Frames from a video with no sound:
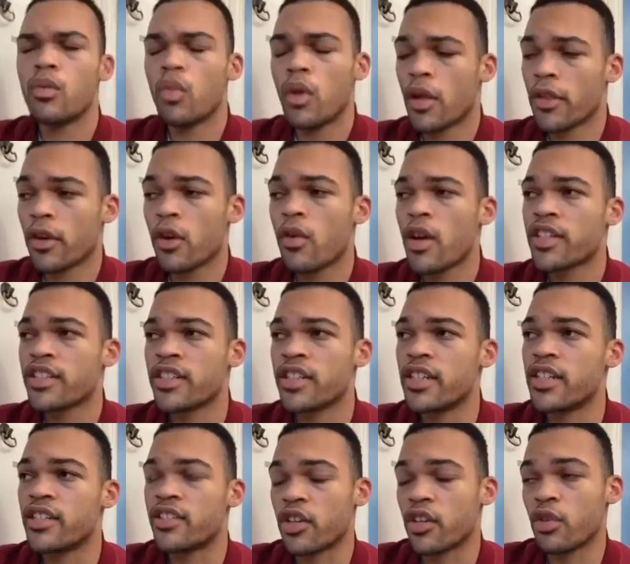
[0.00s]
Well, the
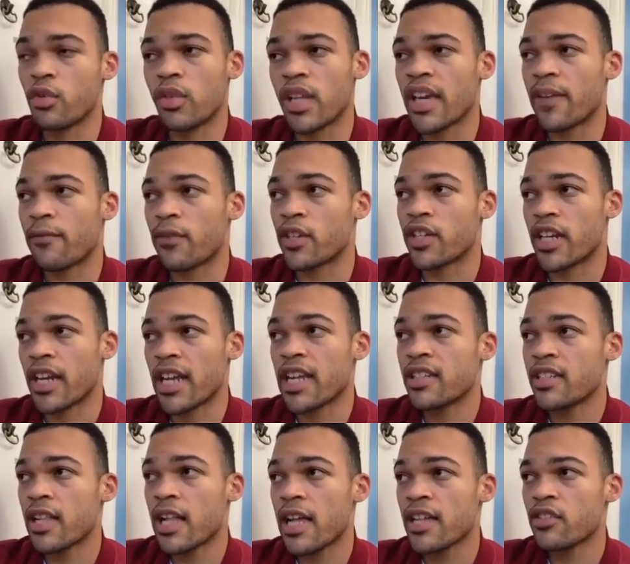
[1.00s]
question is, are you late for
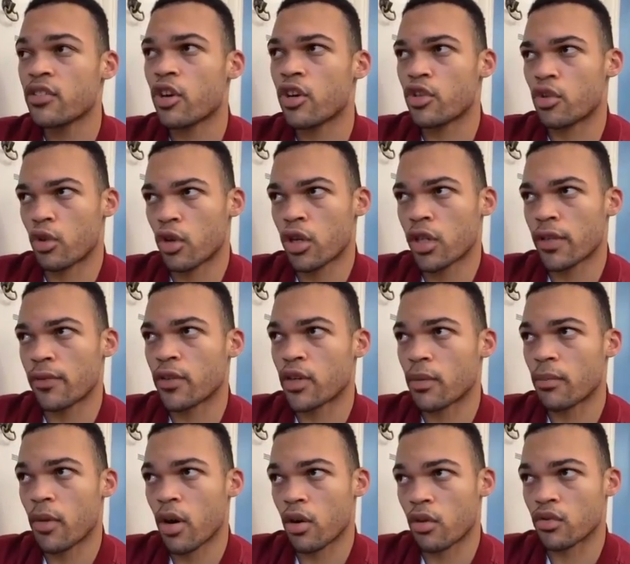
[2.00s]
today's class or are you early
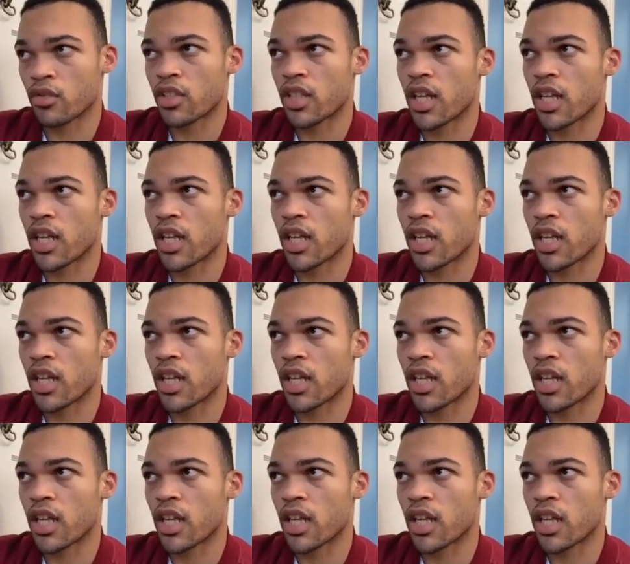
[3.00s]
for tomorrow's